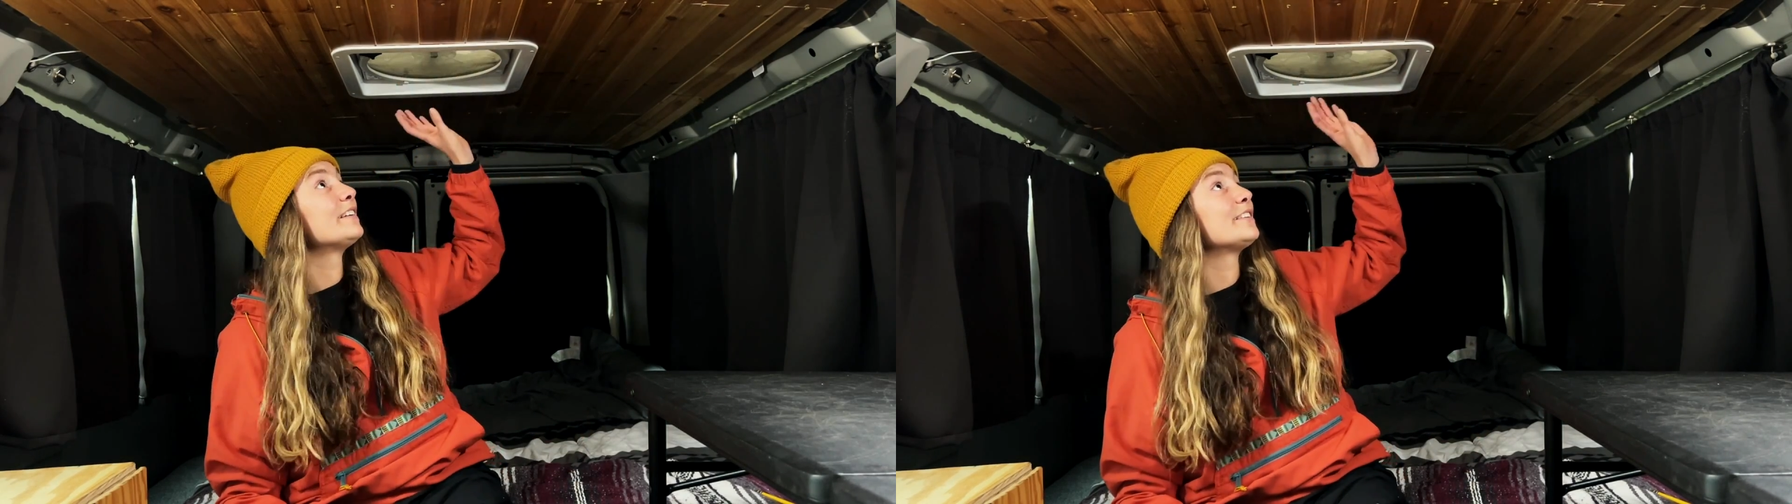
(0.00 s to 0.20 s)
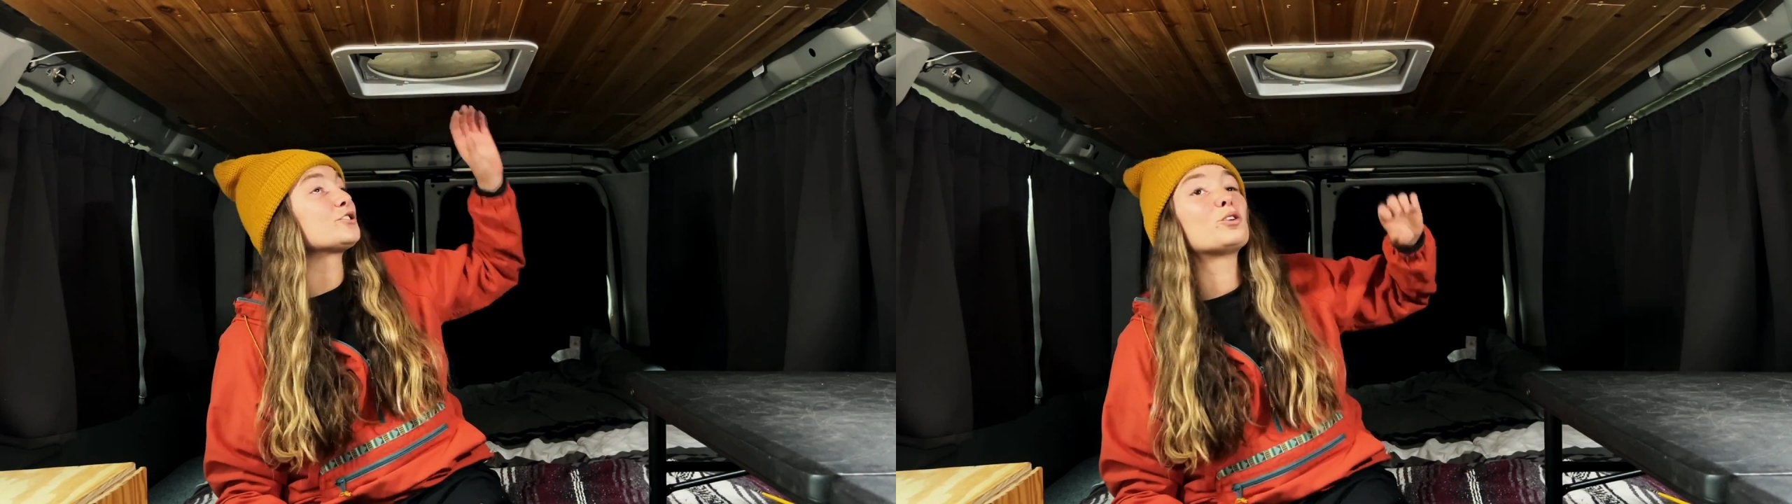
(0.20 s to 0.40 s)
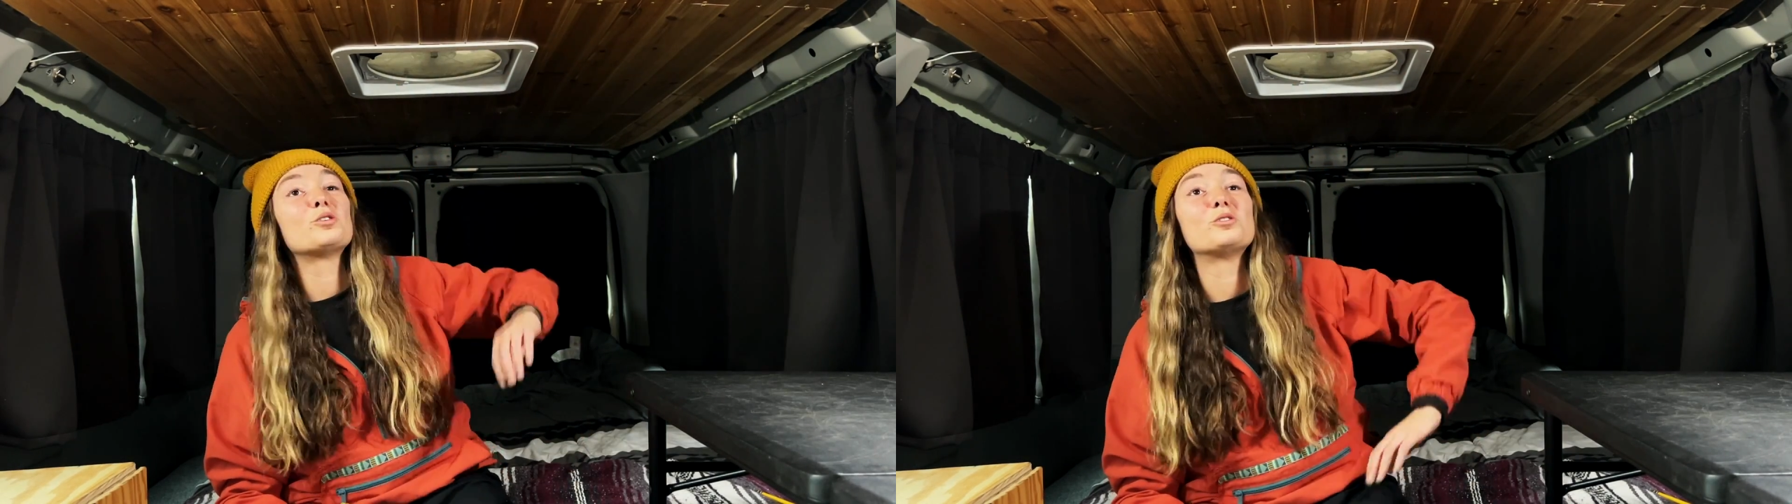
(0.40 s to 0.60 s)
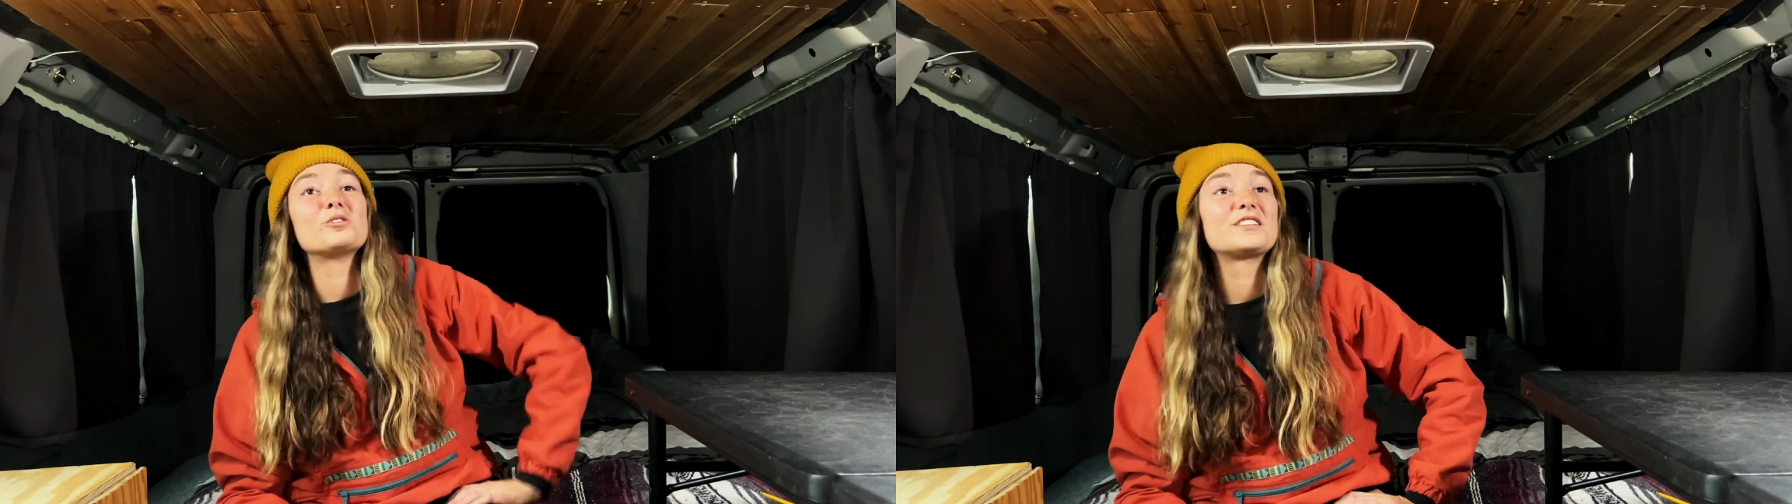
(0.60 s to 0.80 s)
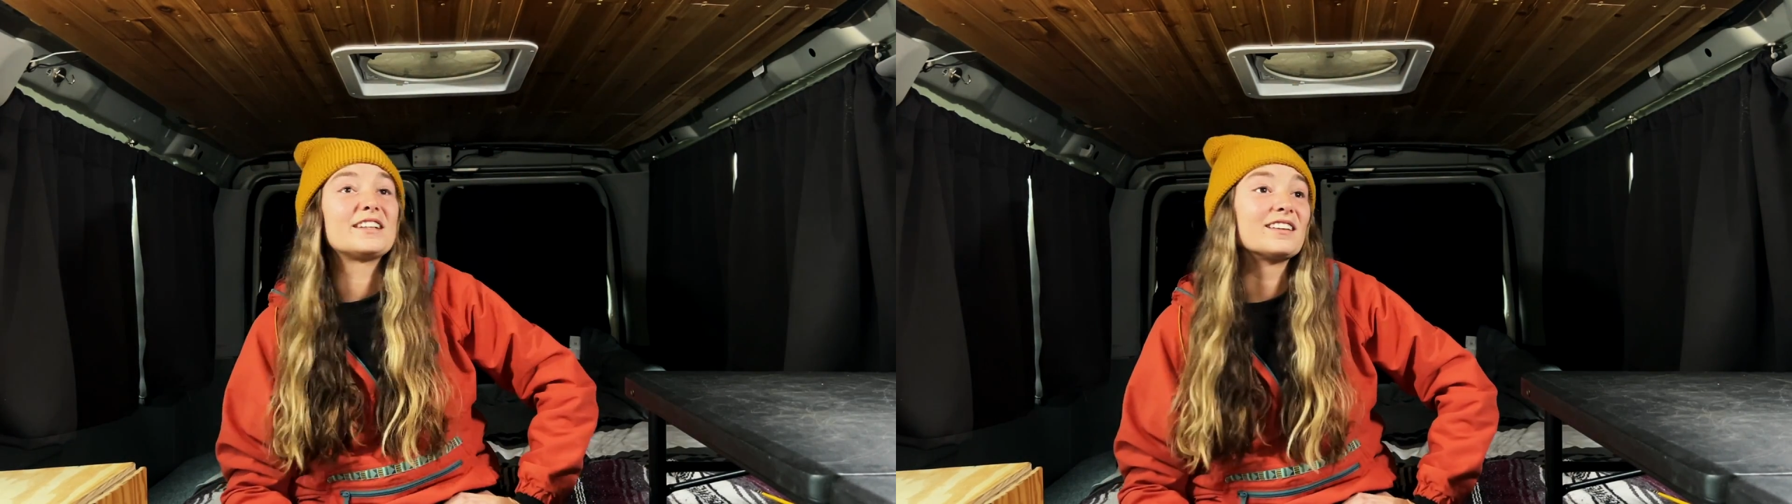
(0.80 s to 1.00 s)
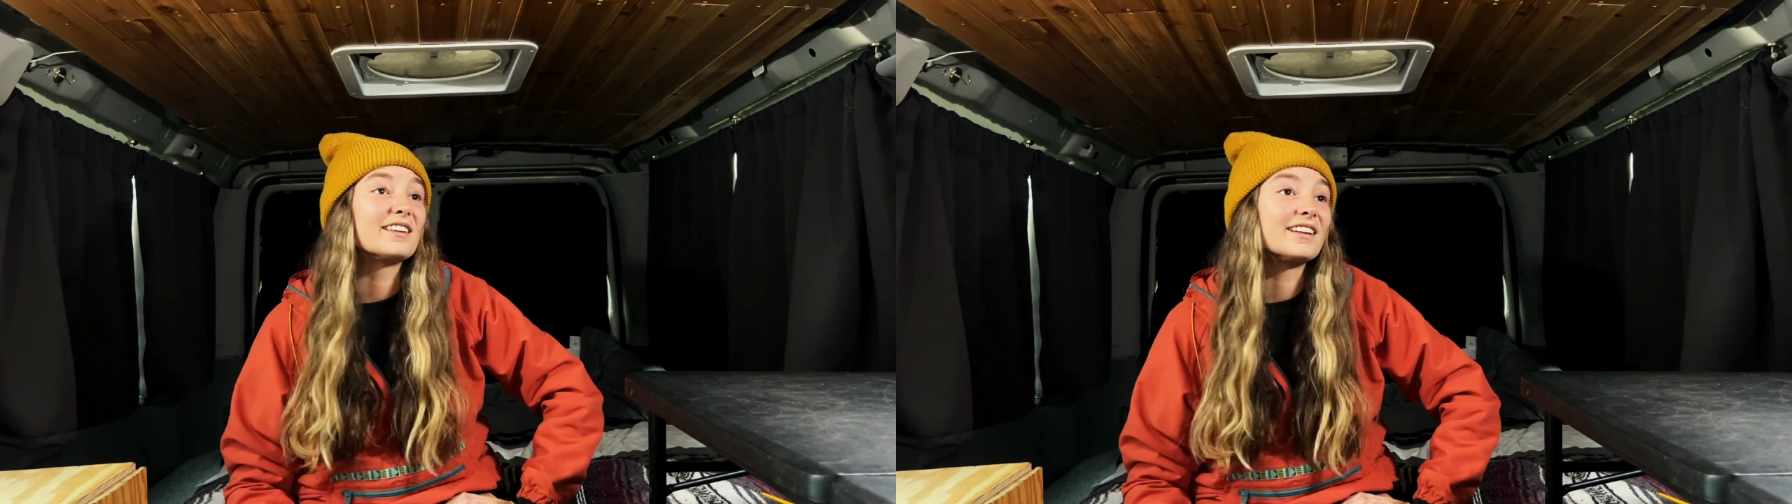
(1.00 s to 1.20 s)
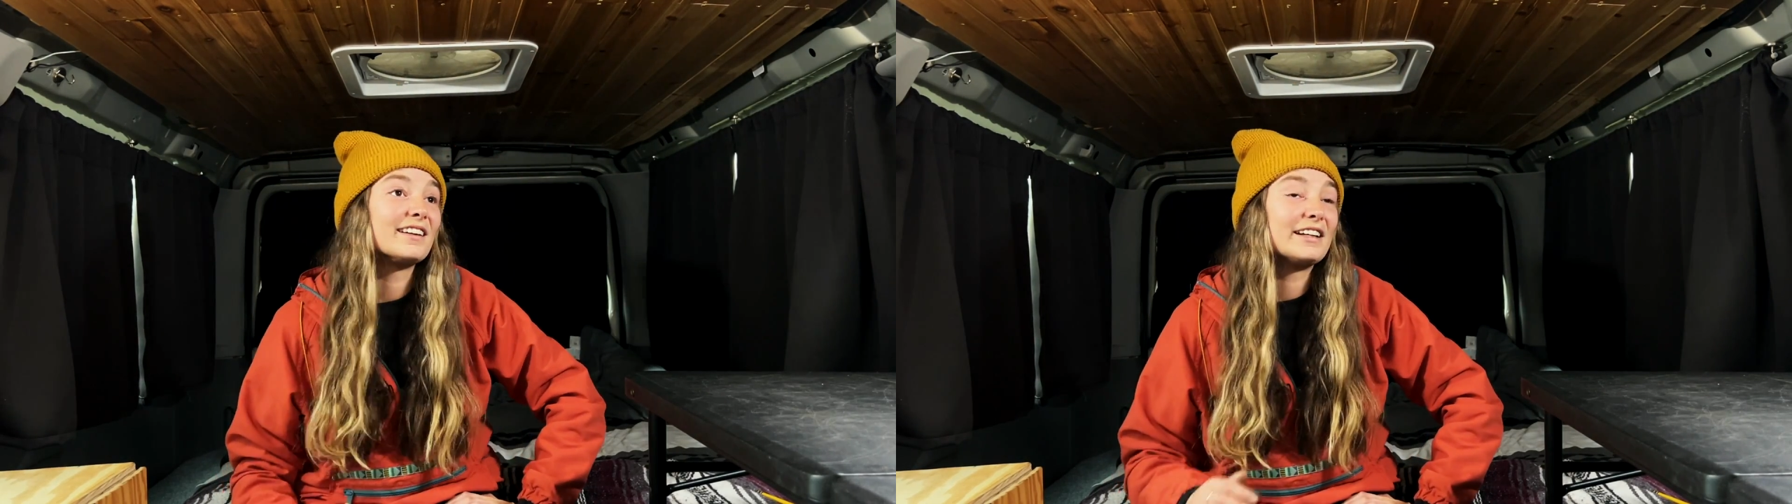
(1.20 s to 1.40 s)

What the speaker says: this whole ceiling.